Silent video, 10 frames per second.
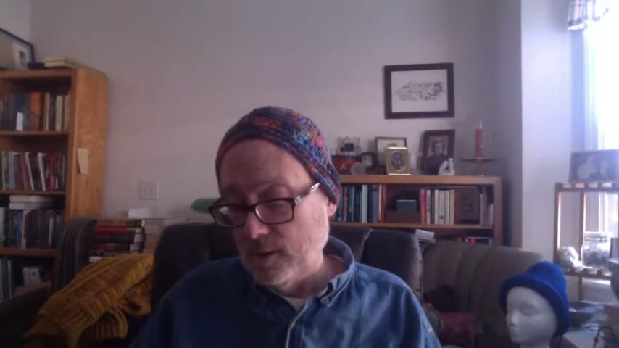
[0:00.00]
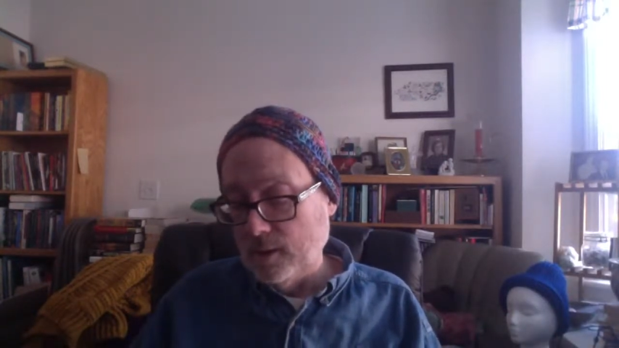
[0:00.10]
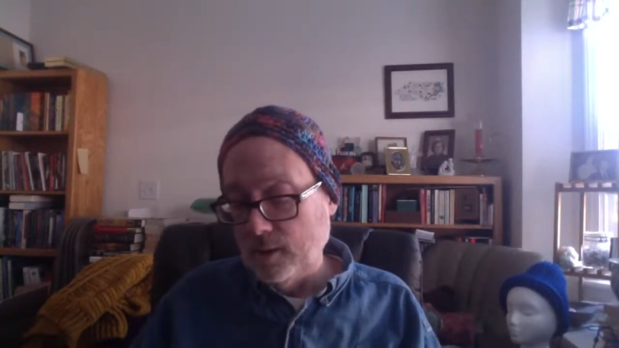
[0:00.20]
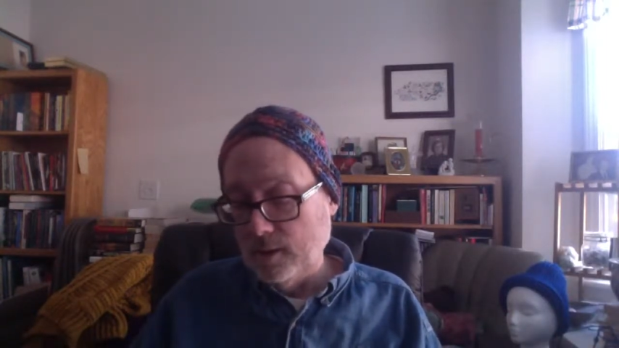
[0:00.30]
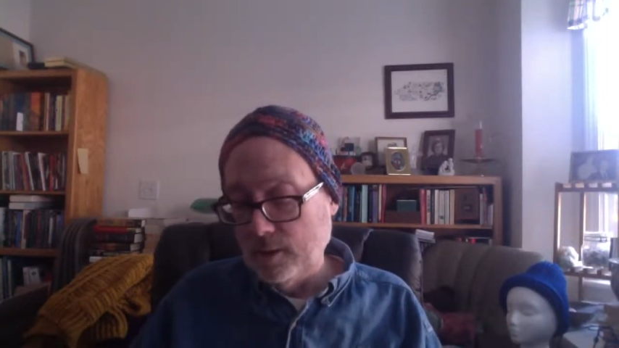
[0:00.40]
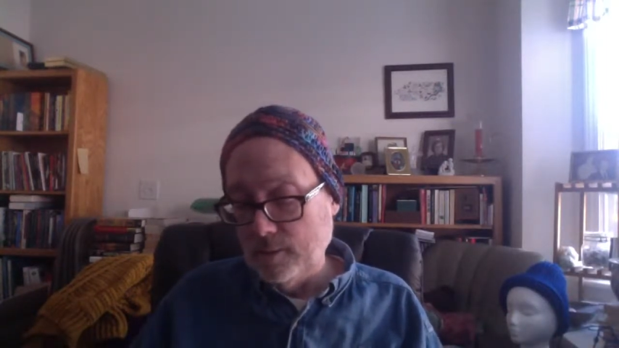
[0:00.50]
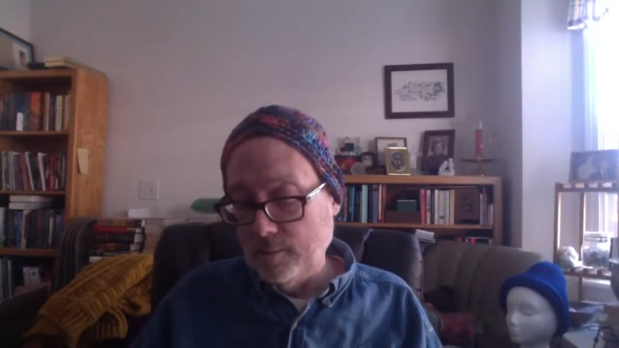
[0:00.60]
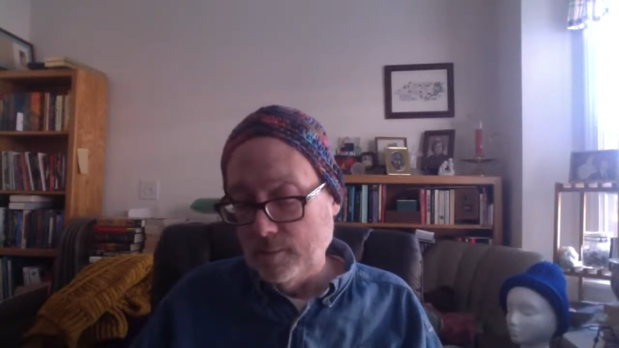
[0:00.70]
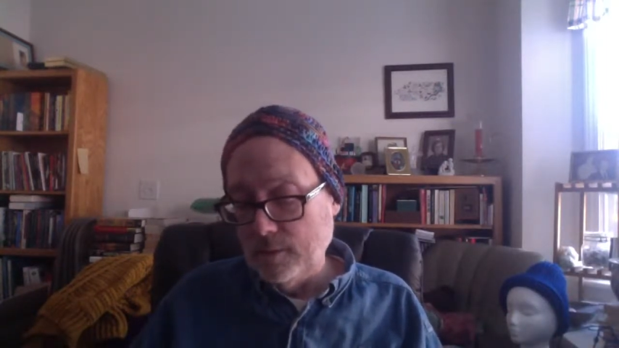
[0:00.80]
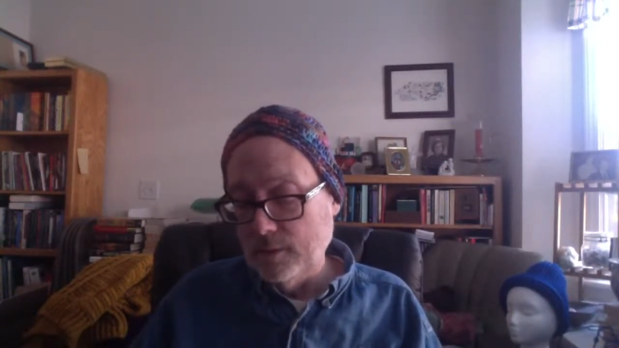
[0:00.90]

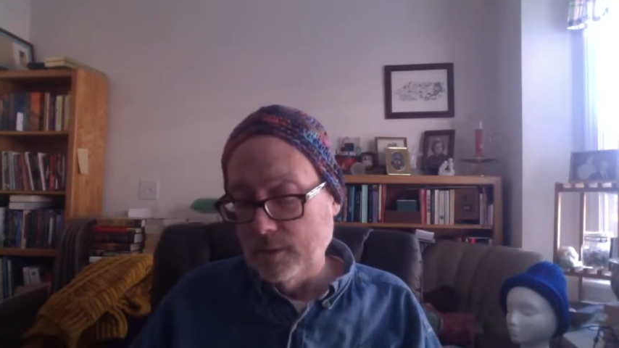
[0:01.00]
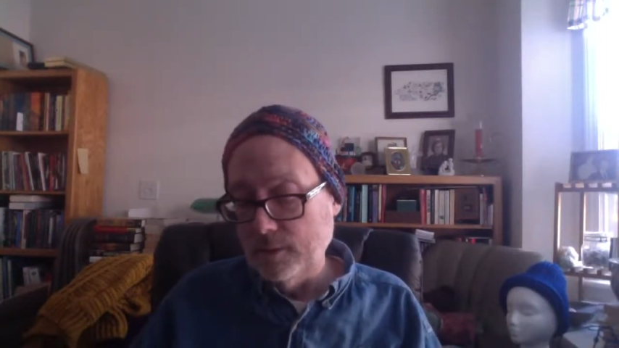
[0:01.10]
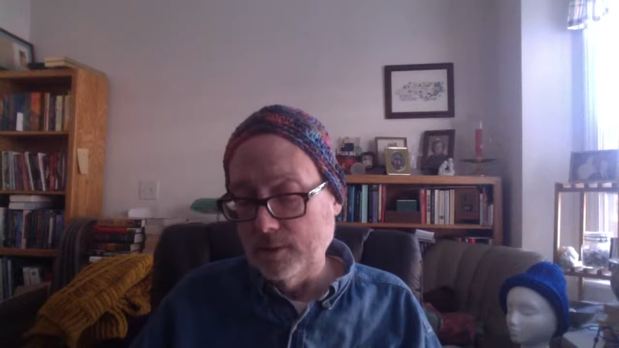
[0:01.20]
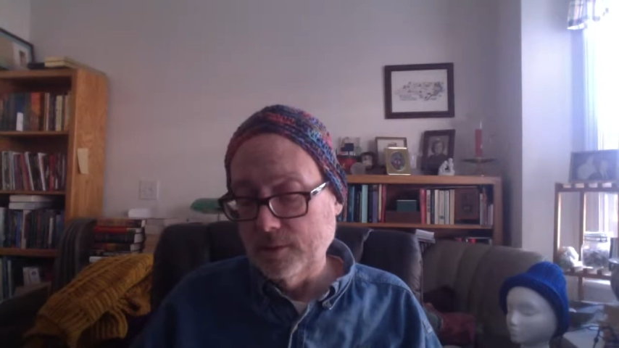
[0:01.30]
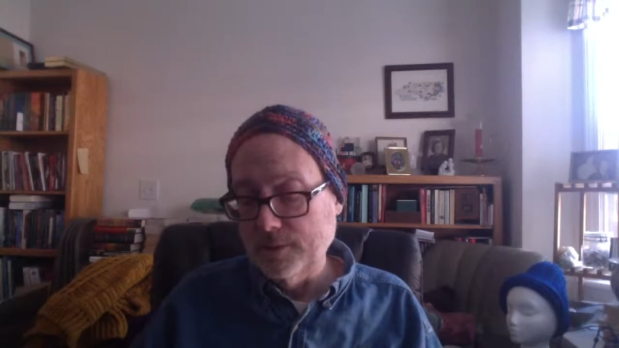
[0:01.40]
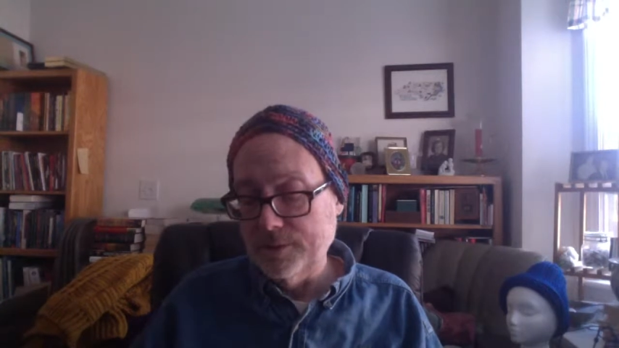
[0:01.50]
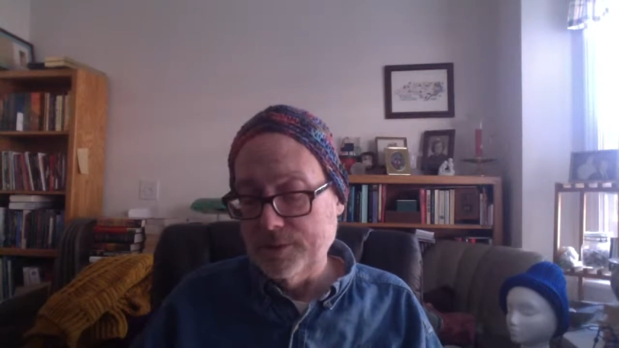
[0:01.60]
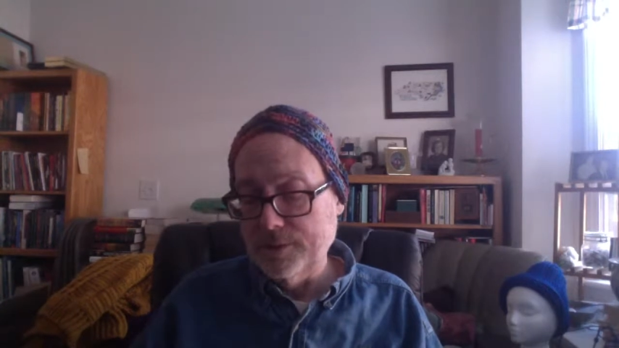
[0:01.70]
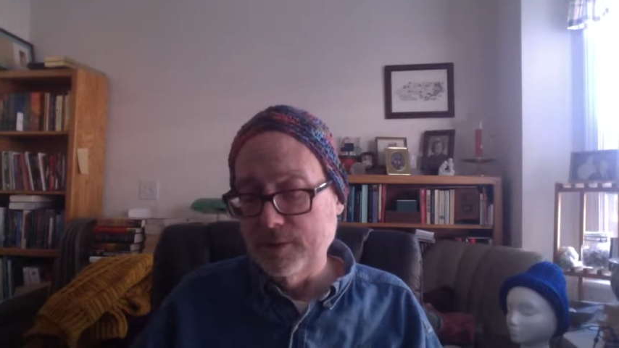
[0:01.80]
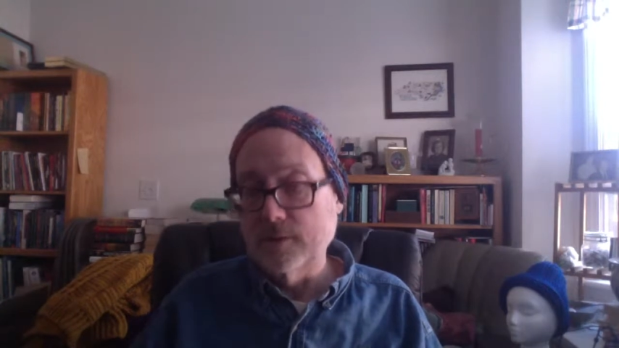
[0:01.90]
Let's
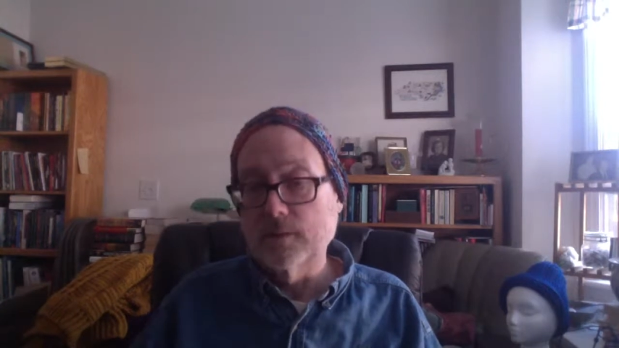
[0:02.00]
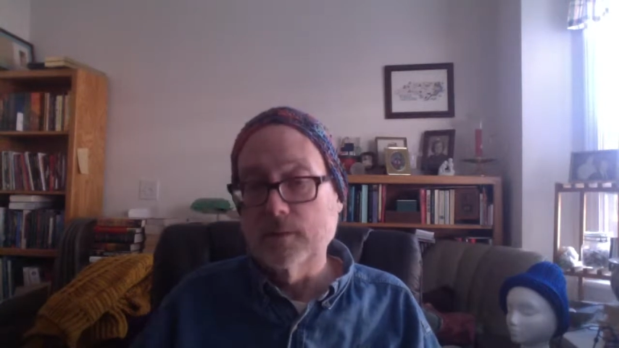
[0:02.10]
see.